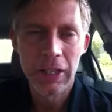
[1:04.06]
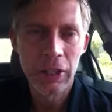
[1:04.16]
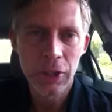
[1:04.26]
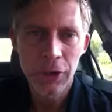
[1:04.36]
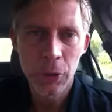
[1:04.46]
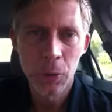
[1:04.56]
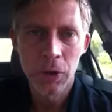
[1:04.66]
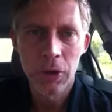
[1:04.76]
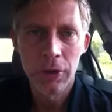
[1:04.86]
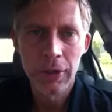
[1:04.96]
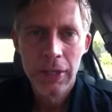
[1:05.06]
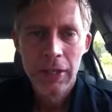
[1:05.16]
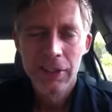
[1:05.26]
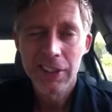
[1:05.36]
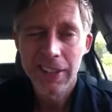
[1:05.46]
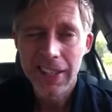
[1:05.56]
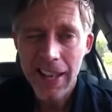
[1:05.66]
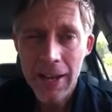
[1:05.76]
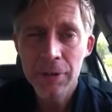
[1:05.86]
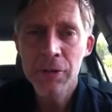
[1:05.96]
to look at the world, to look at
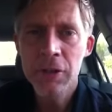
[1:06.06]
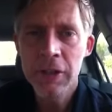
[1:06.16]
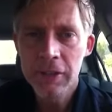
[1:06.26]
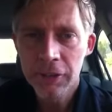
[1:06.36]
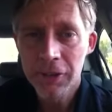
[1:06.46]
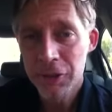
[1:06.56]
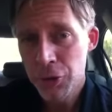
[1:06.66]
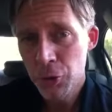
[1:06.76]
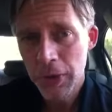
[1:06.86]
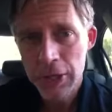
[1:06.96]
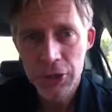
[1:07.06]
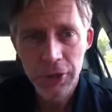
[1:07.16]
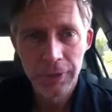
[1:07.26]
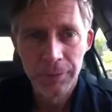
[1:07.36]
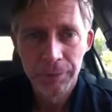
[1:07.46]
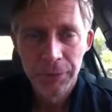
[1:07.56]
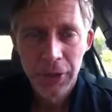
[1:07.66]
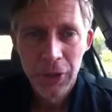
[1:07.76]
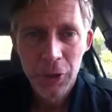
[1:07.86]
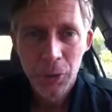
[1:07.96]
every situation
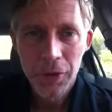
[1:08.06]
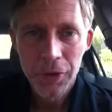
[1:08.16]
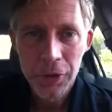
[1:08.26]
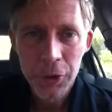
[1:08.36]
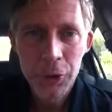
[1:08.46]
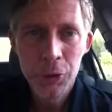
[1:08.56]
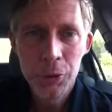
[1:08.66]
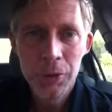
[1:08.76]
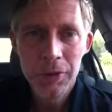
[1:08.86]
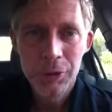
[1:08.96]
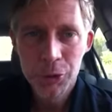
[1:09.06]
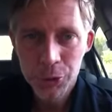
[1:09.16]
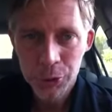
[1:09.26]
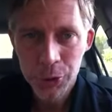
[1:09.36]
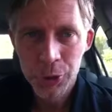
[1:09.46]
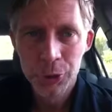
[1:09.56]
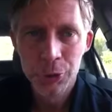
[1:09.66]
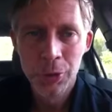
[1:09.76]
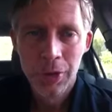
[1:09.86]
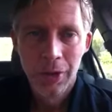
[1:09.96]
with new,
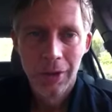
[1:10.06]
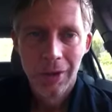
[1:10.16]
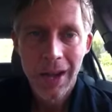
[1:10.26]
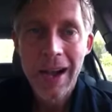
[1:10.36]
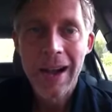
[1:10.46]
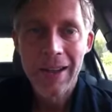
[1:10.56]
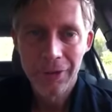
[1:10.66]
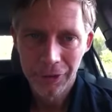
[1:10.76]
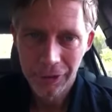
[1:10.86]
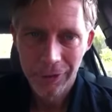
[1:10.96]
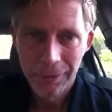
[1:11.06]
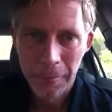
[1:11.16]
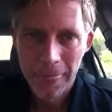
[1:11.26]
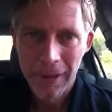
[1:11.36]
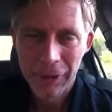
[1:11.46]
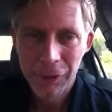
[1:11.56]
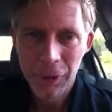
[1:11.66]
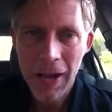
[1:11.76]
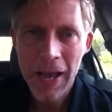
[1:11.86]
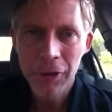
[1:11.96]
true eyes. And
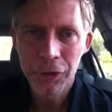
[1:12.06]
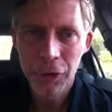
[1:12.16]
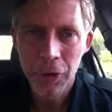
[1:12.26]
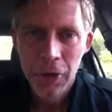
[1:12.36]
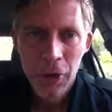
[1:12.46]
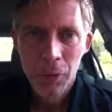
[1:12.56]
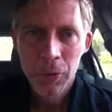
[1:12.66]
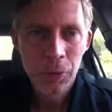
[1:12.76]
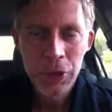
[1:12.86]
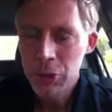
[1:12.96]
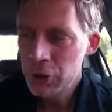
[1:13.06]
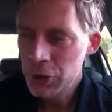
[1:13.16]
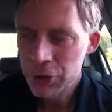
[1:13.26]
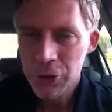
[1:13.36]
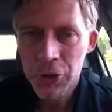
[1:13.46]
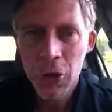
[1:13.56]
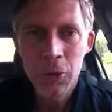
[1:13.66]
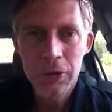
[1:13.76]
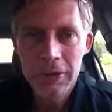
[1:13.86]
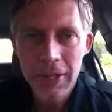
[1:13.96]
so how does when you just
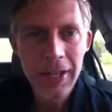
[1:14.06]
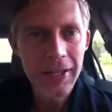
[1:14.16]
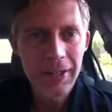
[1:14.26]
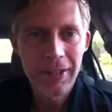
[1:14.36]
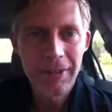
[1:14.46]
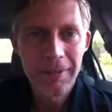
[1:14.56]
don't take